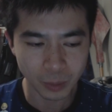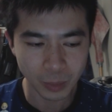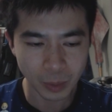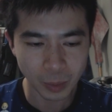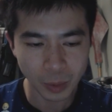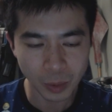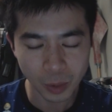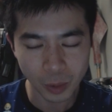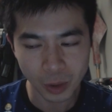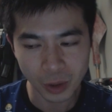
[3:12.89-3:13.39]

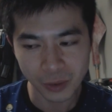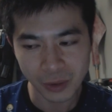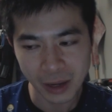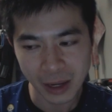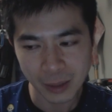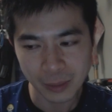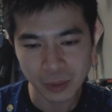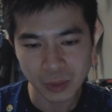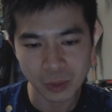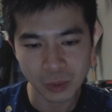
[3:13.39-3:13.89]
People thought of
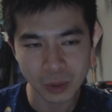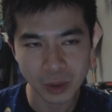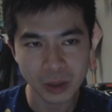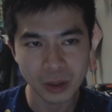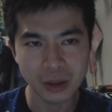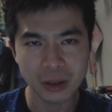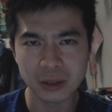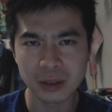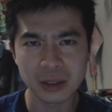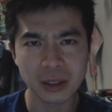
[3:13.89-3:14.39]
games
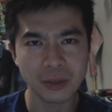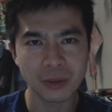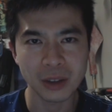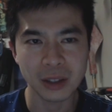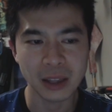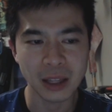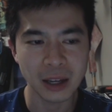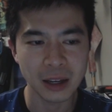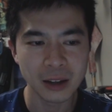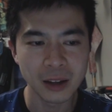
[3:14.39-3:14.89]
were and stuff
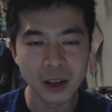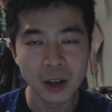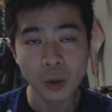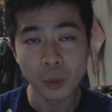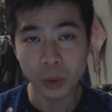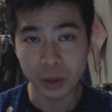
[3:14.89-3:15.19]
like that.